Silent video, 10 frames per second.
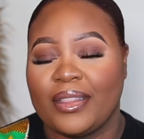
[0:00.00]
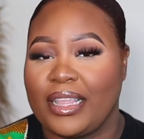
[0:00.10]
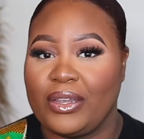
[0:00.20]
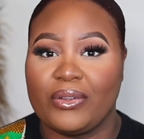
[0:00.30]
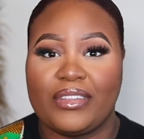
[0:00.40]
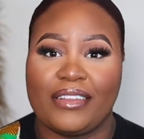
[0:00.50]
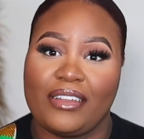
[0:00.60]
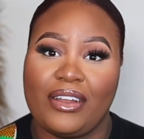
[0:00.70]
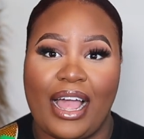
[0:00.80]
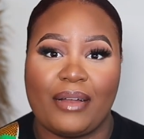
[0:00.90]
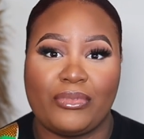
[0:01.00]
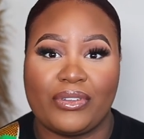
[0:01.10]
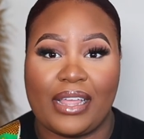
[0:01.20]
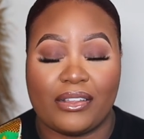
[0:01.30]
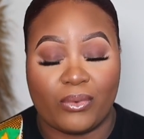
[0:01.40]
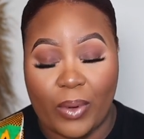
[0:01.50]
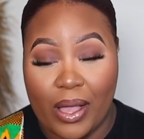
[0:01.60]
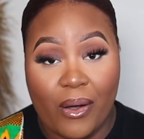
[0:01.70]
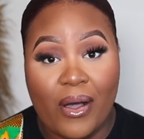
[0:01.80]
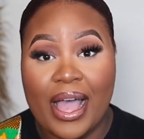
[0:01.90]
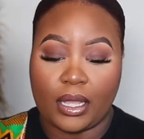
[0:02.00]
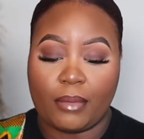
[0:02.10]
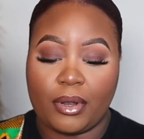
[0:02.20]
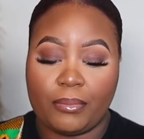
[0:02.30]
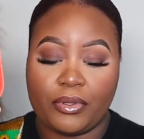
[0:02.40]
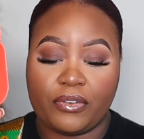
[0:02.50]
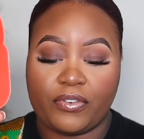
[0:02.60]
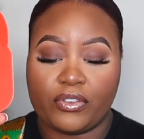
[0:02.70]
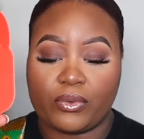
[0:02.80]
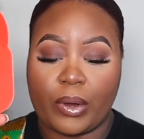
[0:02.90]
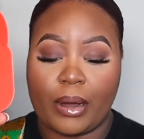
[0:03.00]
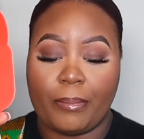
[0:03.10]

They don't test on animals as well. They come in a beautiful square